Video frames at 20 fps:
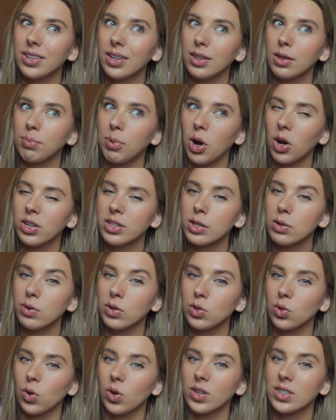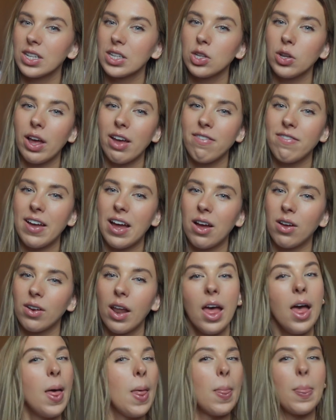the parks and the resorts until I found
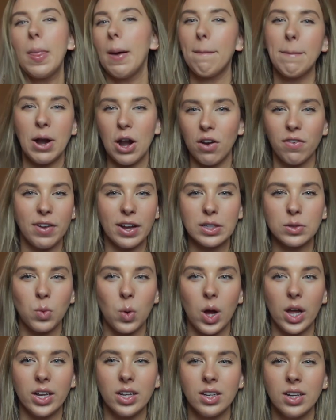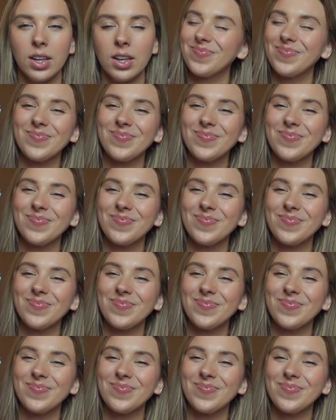the perfect one.